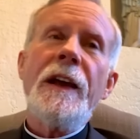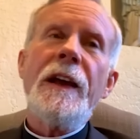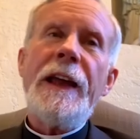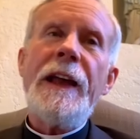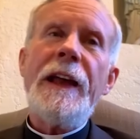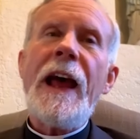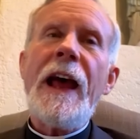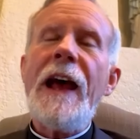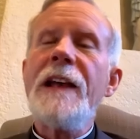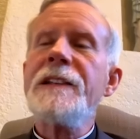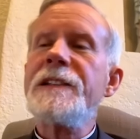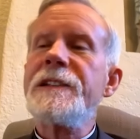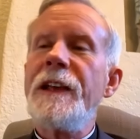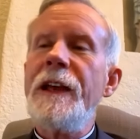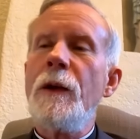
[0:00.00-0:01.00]
it
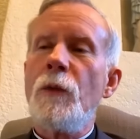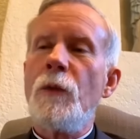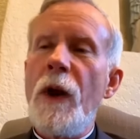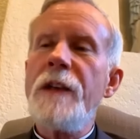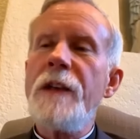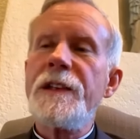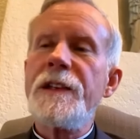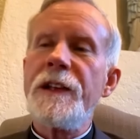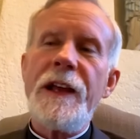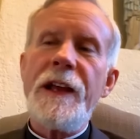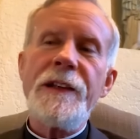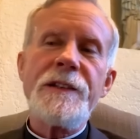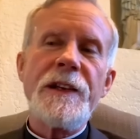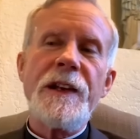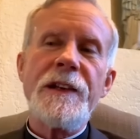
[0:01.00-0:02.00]
has it
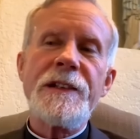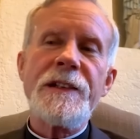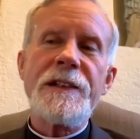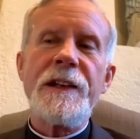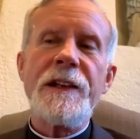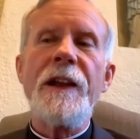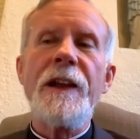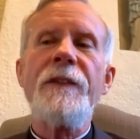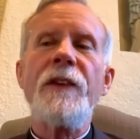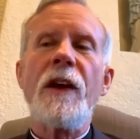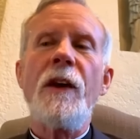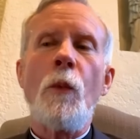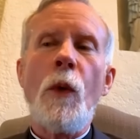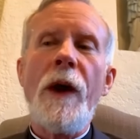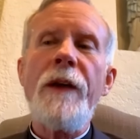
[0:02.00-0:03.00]
resonates in a
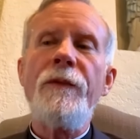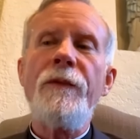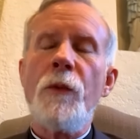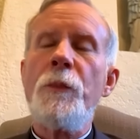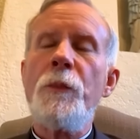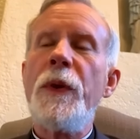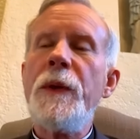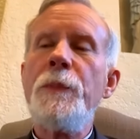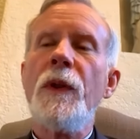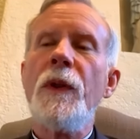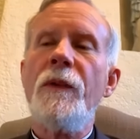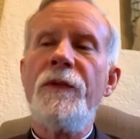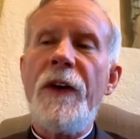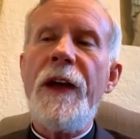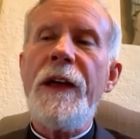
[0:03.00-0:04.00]
significant way for people
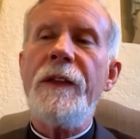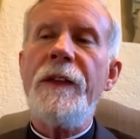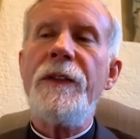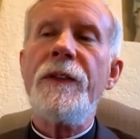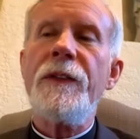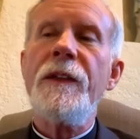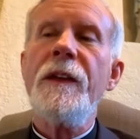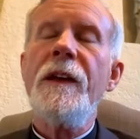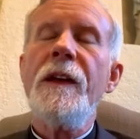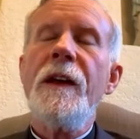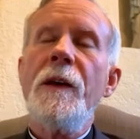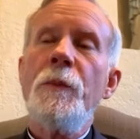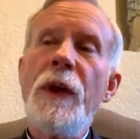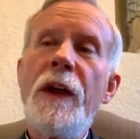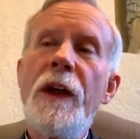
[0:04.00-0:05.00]
of faith
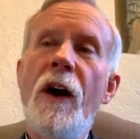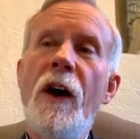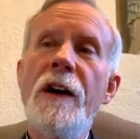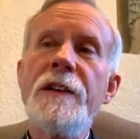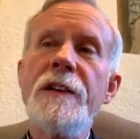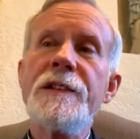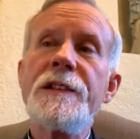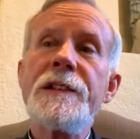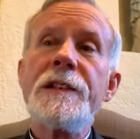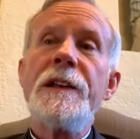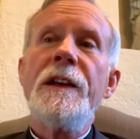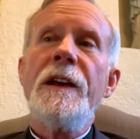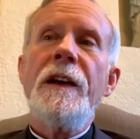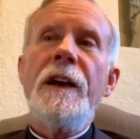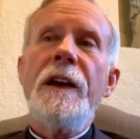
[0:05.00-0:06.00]
because
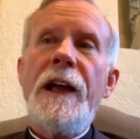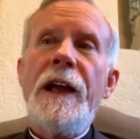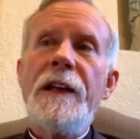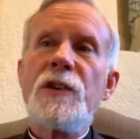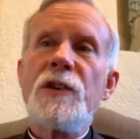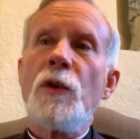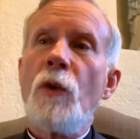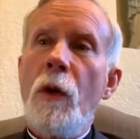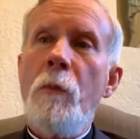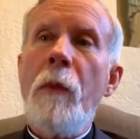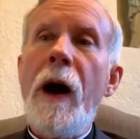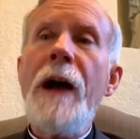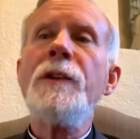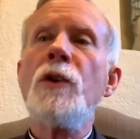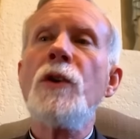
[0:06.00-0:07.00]
it's a
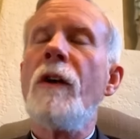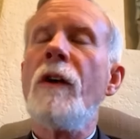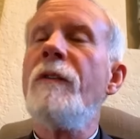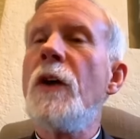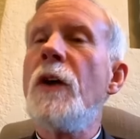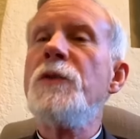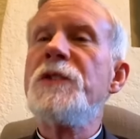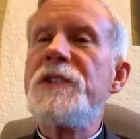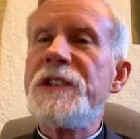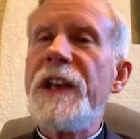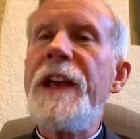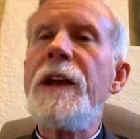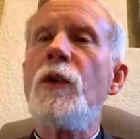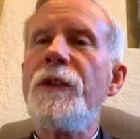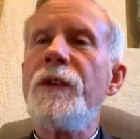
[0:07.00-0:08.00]
reminder of those
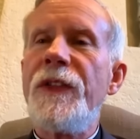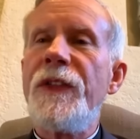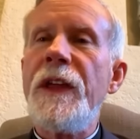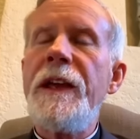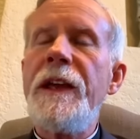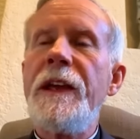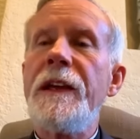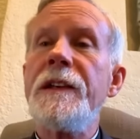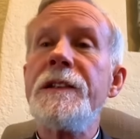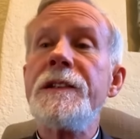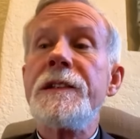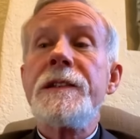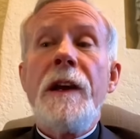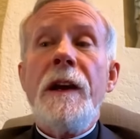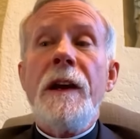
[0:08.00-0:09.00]
sacred
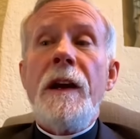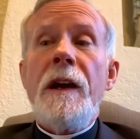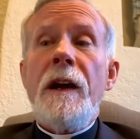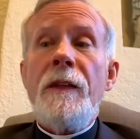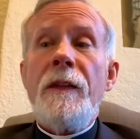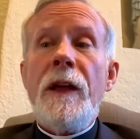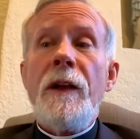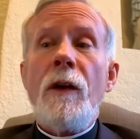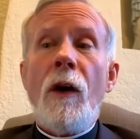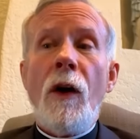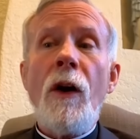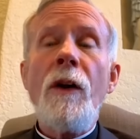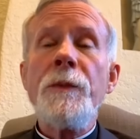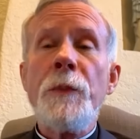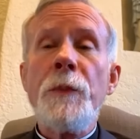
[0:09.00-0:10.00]
things that
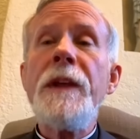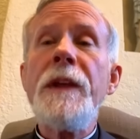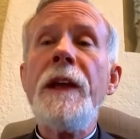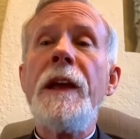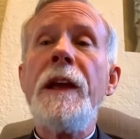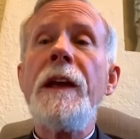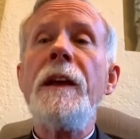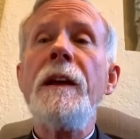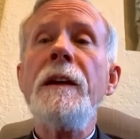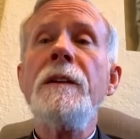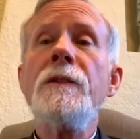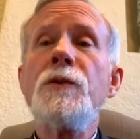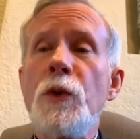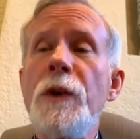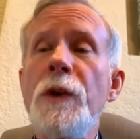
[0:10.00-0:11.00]
aren't being
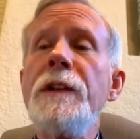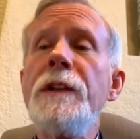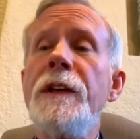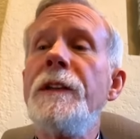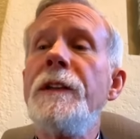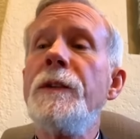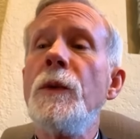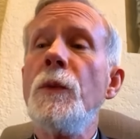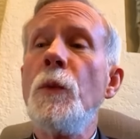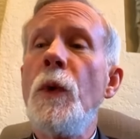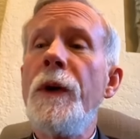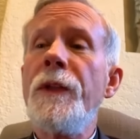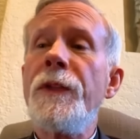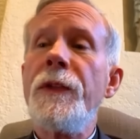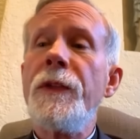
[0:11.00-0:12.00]
treated
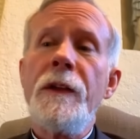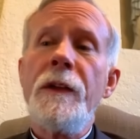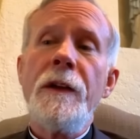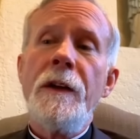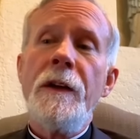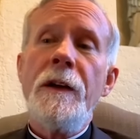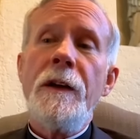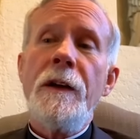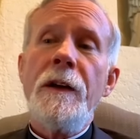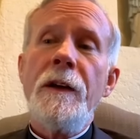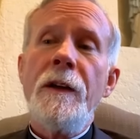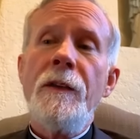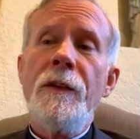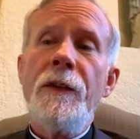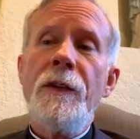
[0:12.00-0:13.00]
with
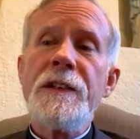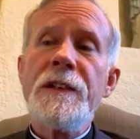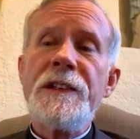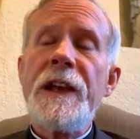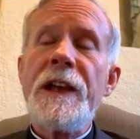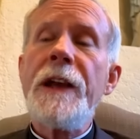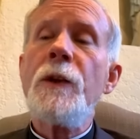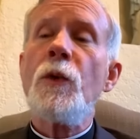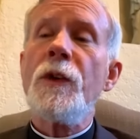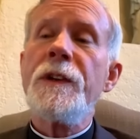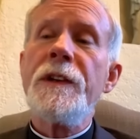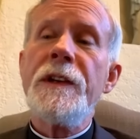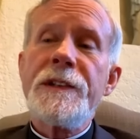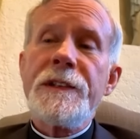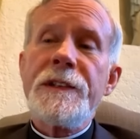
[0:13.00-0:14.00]
the
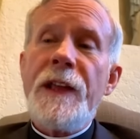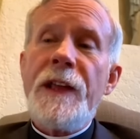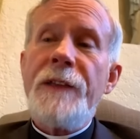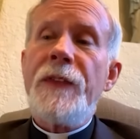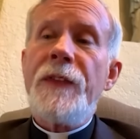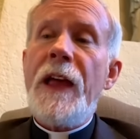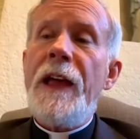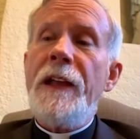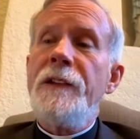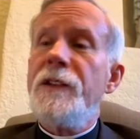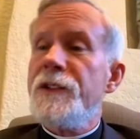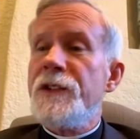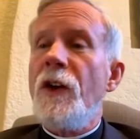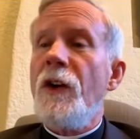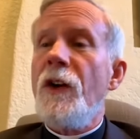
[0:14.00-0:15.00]
sacredness that they
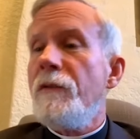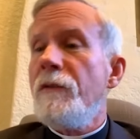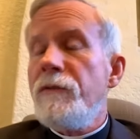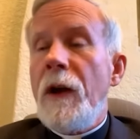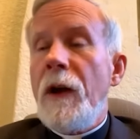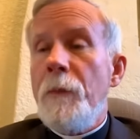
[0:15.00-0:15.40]
deserve. I